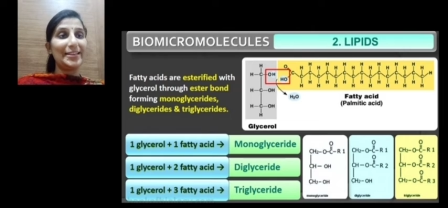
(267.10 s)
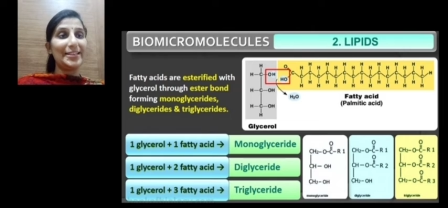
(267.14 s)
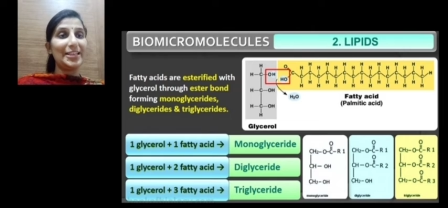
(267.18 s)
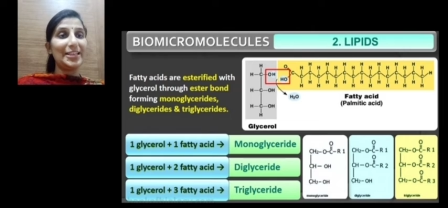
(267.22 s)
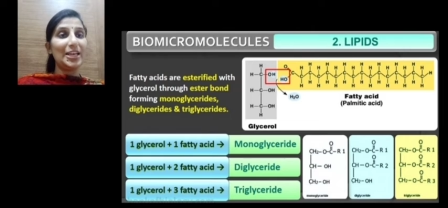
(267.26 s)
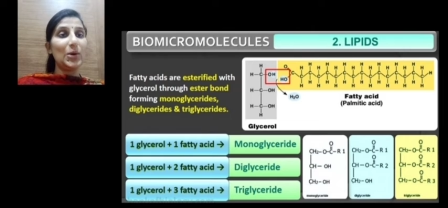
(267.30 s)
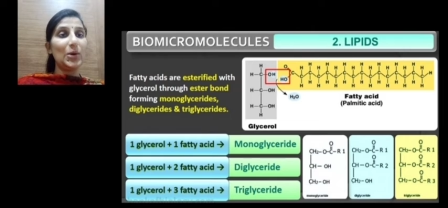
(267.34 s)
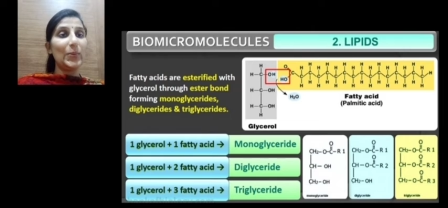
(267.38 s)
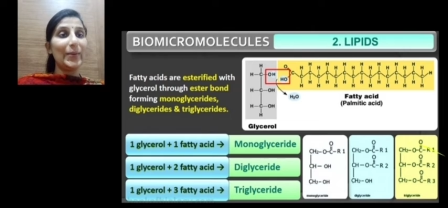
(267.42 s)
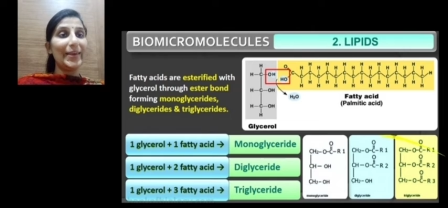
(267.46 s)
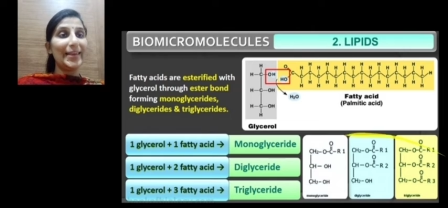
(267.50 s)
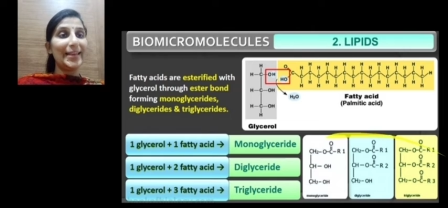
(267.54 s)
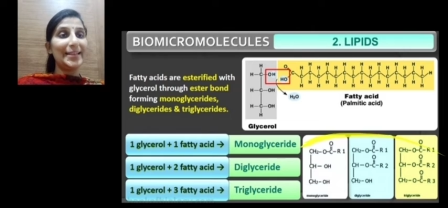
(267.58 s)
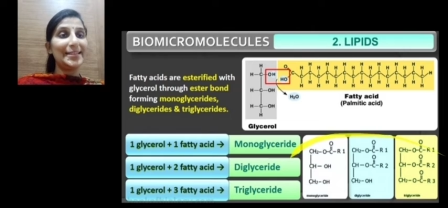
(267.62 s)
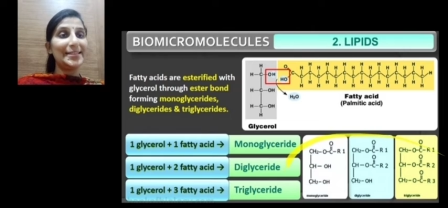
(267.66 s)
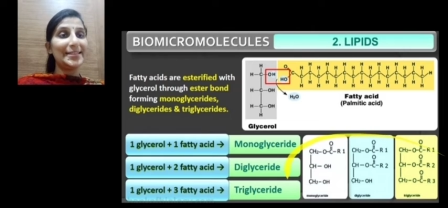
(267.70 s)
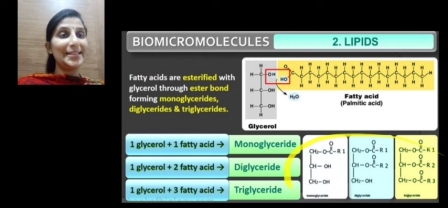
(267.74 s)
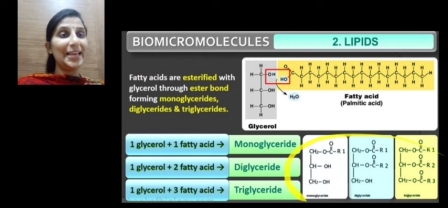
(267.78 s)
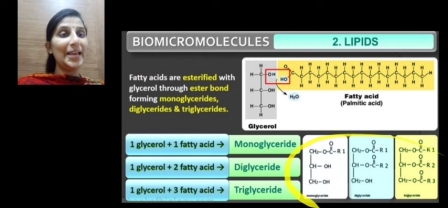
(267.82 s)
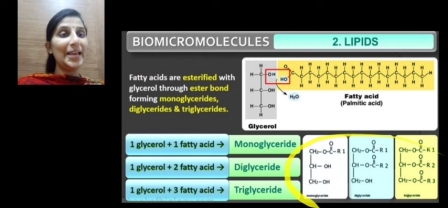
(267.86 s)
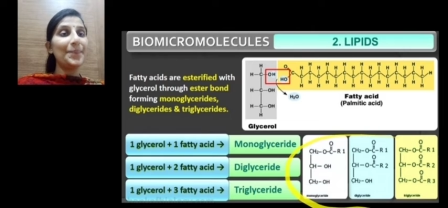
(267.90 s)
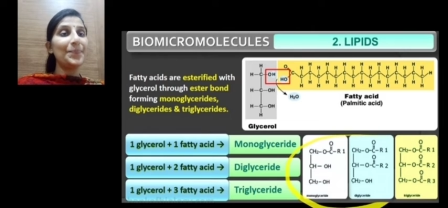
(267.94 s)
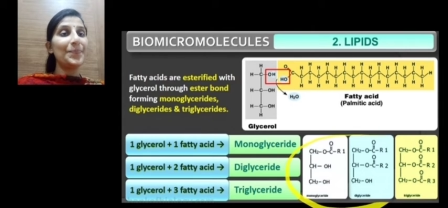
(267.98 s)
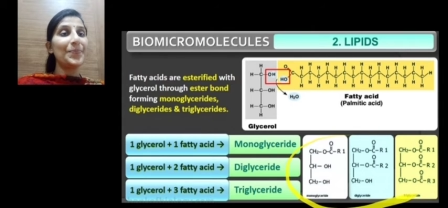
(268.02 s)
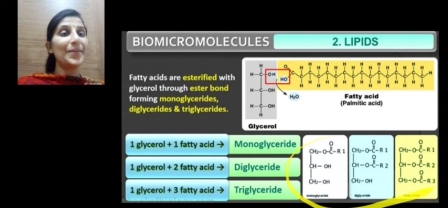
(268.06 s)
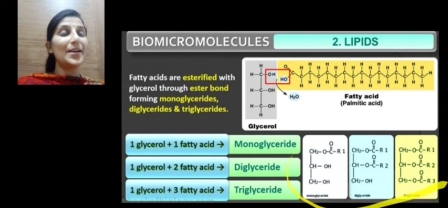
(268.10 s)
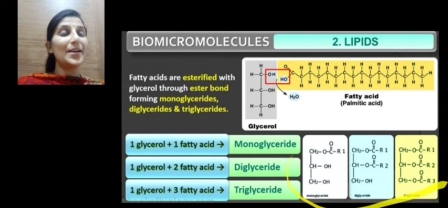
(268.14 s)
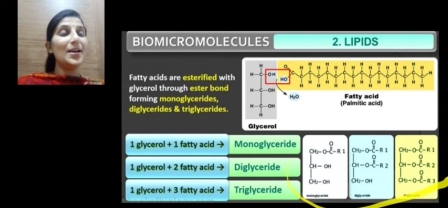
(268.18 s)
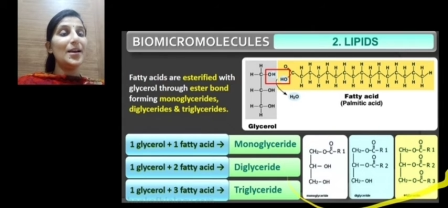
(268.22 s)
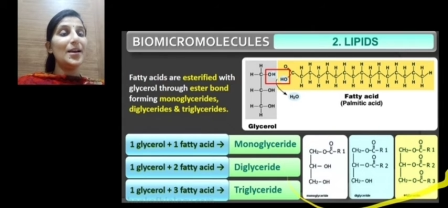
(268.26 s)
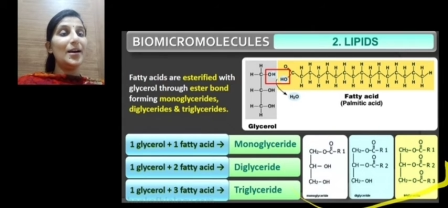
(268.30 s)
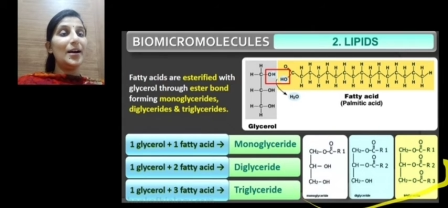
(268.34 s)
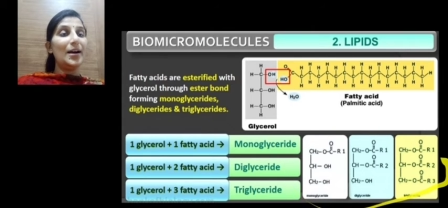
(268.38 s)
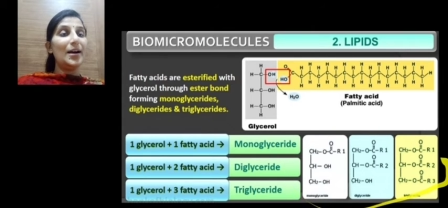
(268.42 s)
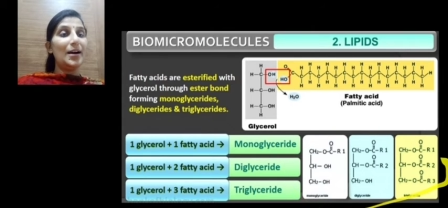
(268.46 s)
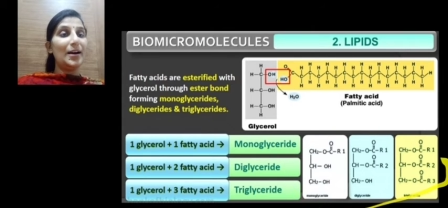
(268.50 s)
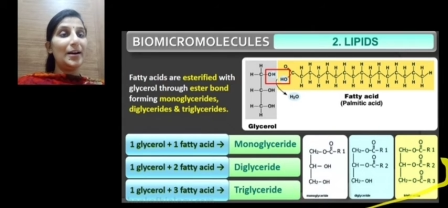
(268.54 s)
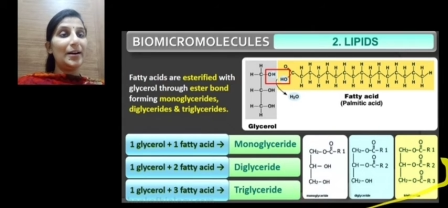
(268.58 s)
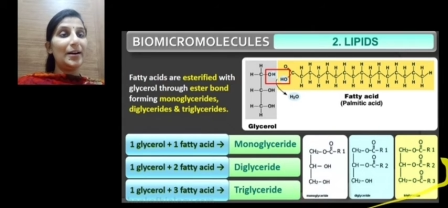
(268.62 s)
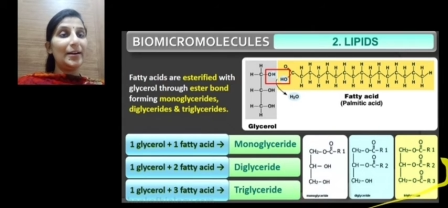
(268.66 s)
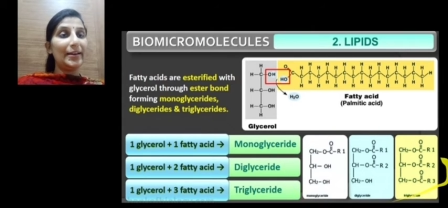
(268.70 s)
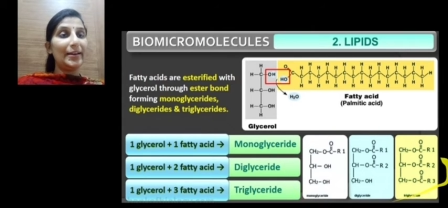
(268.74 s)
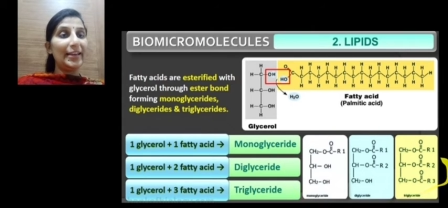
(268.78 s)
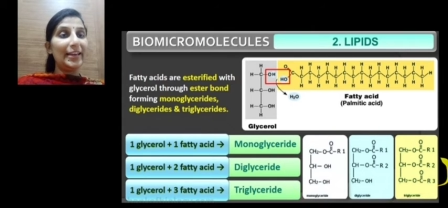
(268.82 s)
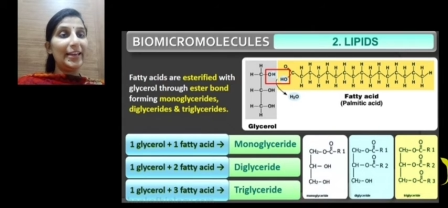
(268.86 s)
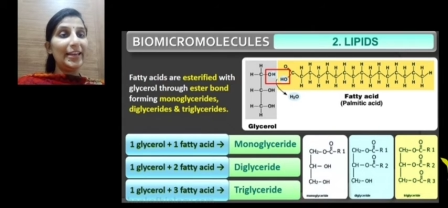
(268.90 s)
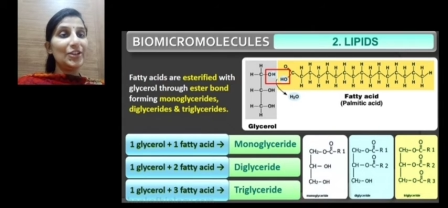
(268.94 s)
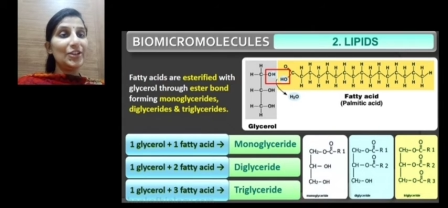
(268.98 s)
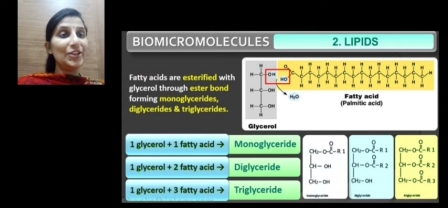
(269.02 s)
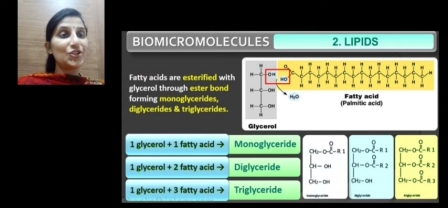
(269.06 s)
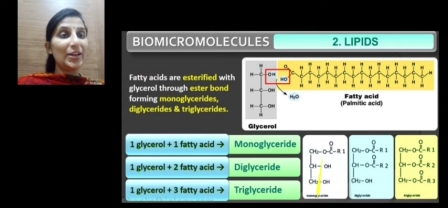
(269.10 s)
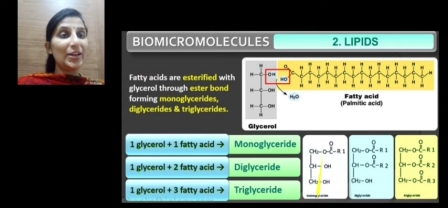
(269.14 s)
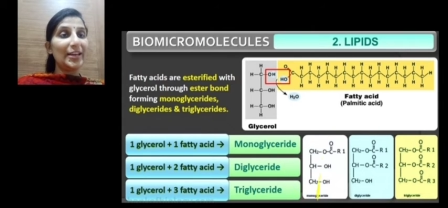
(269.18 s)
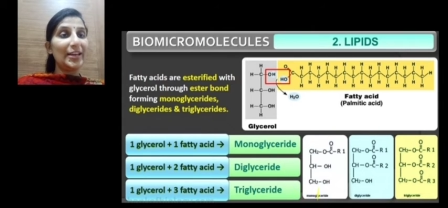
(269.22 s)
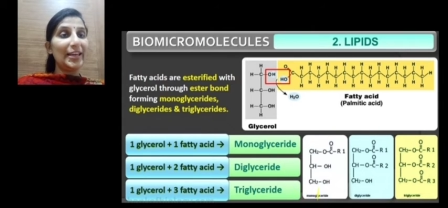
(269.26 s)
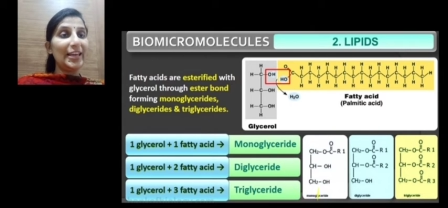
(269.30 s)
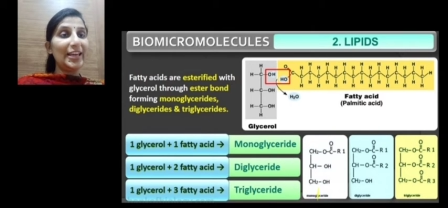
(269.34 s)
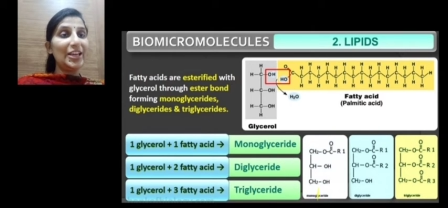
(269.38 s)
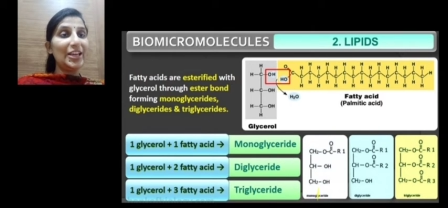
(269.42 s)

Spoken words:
Here we can see each